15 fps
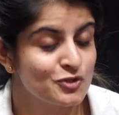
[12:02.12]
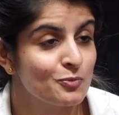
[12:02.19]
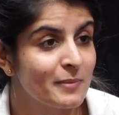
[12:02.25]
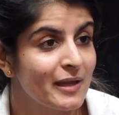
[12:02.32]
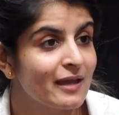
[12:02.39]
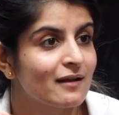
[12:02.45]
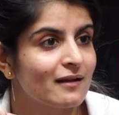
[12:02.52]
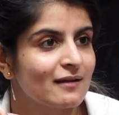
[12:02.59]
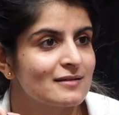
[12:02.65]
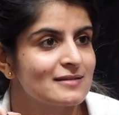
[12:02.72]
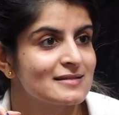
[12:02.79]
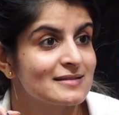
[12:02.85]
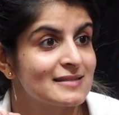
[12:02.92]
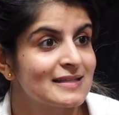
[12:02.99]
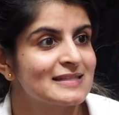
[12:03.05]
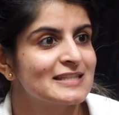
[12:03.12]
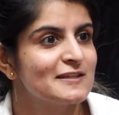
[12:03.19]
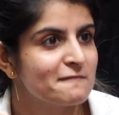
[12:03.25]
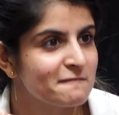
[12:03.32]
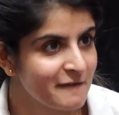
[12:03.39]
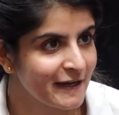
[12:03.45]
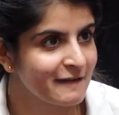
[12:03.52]
you make
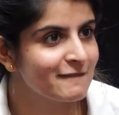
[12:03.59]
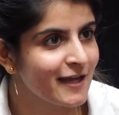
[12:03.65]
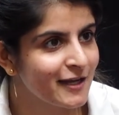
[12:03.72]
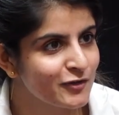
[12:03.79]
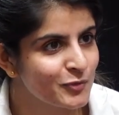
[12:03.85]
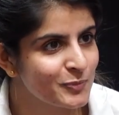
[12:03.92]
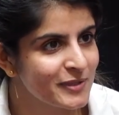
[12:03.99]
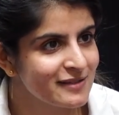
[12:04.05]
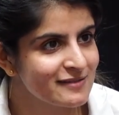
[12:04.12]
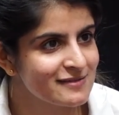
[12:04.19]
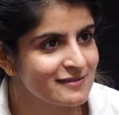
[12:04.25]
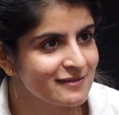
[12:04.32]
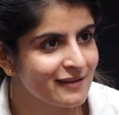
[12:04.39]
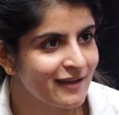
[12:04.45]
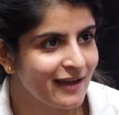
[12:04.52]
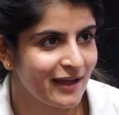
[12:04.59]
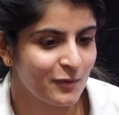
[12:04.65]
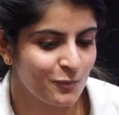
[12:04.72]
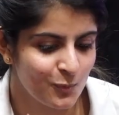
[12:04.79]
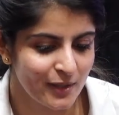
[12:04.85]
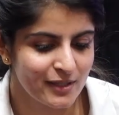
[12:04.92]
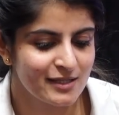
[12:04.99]
65 lakh rupees,
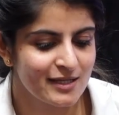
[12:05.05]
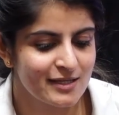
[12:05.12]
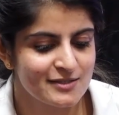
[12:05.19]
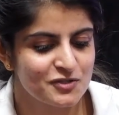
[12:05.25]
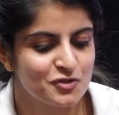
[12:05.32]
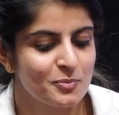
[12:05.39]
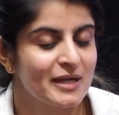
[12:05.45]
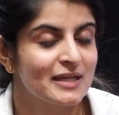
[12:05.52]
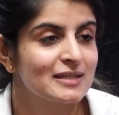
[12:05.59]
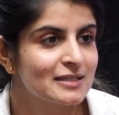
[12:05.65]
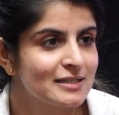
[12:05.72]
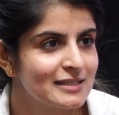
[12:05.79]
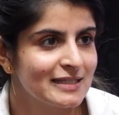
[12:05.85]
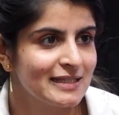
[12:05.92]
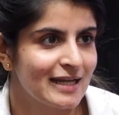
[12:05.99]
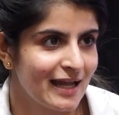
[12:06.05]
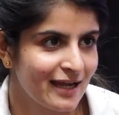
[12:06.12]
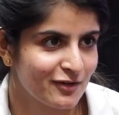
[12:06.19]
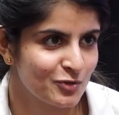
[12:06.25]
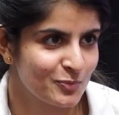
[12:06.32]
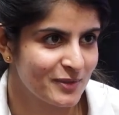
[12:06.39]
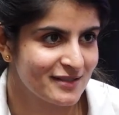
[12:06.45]
and in one case you make 13
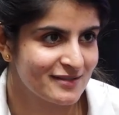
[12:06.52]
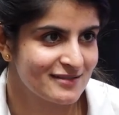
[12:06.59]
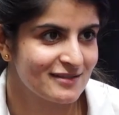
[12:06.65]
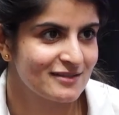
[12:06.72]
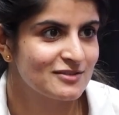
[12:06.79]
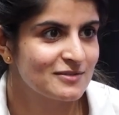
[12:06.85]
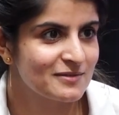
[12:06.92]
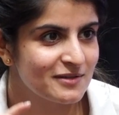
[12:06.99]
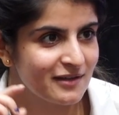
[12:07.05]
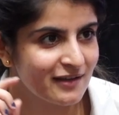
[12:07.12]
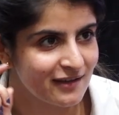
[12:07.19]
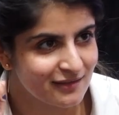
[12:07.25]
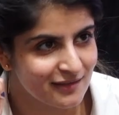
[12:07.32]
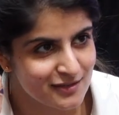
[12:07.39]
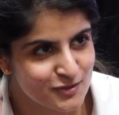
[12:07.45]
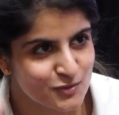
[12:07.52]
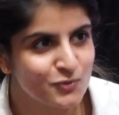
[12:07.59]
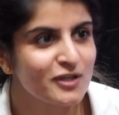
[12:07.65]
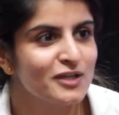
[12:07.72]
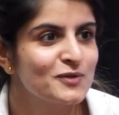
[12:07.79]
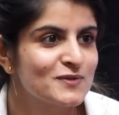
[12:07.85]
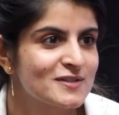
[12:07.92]
lakh rupees. The
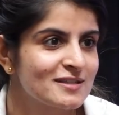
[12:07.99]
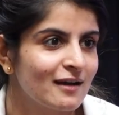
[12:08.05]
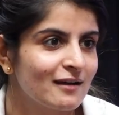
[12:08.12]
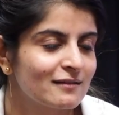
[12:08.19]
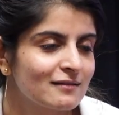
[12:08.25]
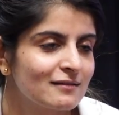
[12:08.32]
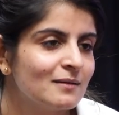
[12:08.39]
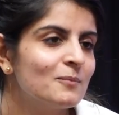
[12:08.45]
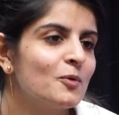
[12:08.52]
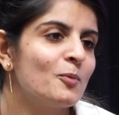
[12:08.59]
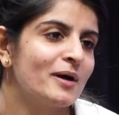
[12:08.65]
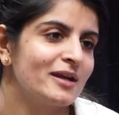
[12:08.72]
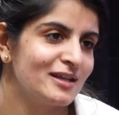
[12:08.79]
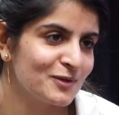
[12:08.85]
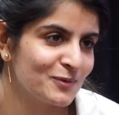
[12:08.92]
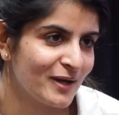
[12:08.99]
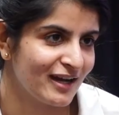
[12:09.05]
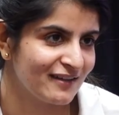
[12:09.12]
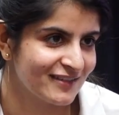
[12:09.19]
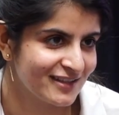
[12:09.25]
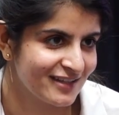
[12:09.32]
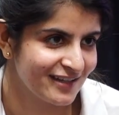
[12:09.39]
sooner you start, the more money you
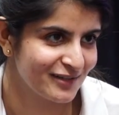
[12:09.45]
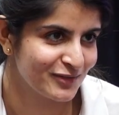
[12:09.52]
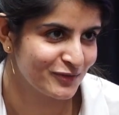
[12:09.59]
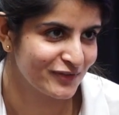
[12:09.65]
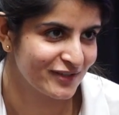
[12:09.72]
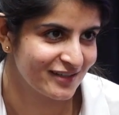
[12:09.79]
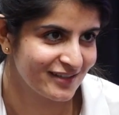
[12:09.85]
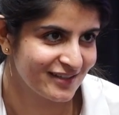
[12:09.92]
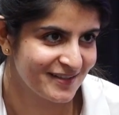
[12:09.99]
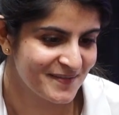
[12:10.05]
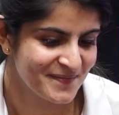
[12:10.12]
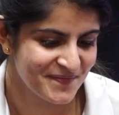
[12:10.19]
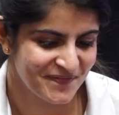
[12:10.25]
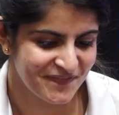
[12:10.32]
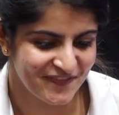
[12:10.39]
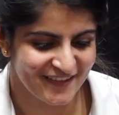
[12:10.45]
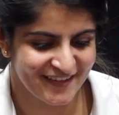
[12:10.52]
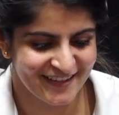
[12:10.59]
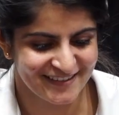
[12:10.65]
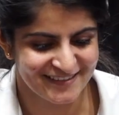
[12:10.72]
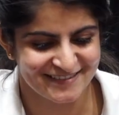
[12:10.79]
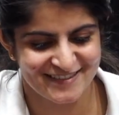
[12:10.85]
have at the end of it.
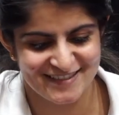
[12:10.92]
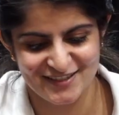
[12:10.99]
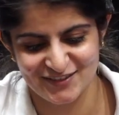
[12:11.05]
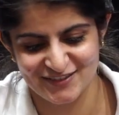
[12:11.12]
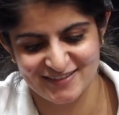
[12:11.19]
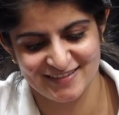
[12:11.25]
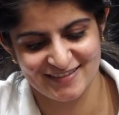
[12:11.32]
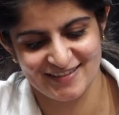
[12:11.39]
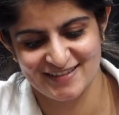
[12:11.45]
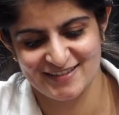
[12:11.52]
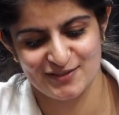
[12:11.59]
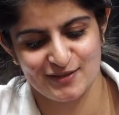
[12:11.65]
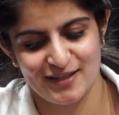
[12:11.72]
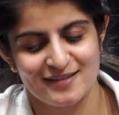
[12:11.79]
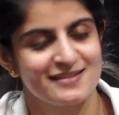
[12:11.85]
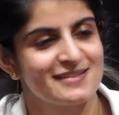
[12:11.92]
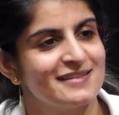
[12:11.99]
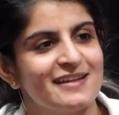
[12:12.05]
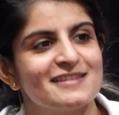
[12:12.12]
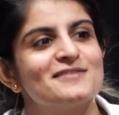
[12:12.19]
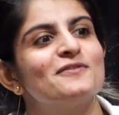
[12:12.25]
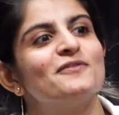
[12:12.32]
Yeah, so
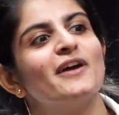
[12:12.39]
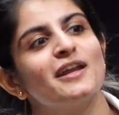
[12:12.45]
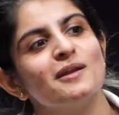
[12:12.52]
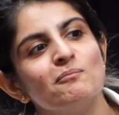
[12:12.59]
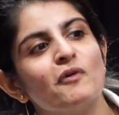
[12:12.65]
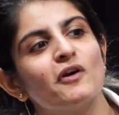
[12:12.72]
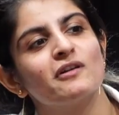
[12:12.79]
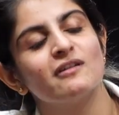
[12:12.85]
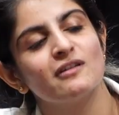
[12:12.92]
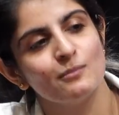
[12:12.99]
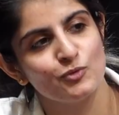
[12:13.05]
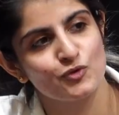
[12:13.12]
that's very important in